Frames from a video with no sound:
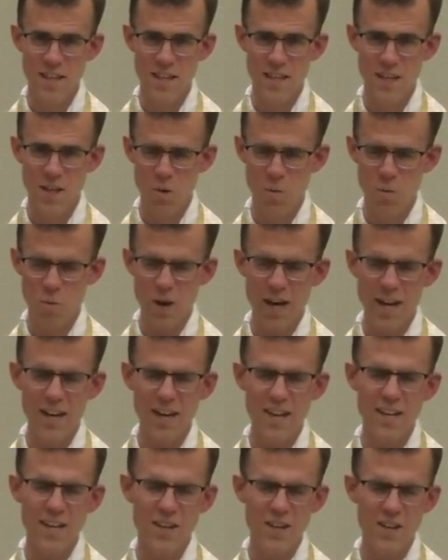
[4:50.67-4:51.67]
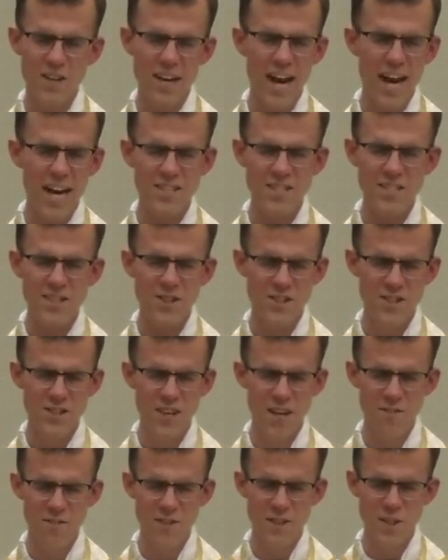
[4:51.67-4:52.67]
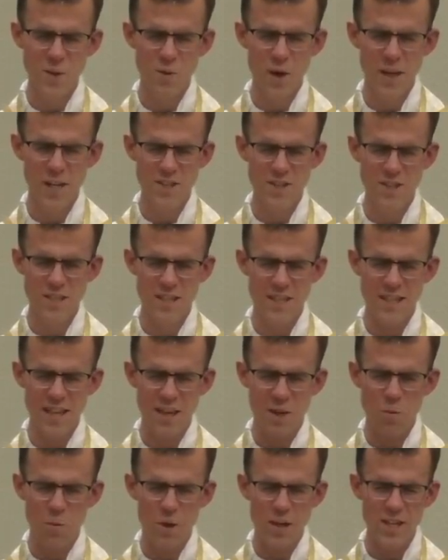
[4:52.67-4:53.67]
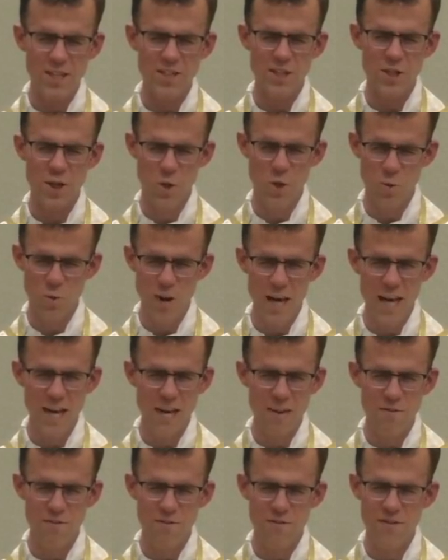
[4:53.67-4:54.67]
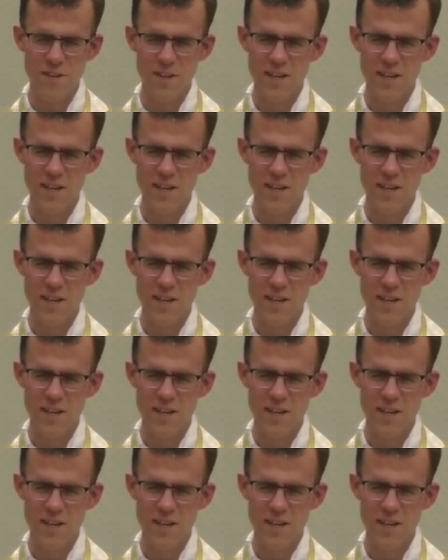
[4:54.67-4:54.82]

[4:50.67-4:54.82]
You know, what you could ask yourself this question, like, what is the grave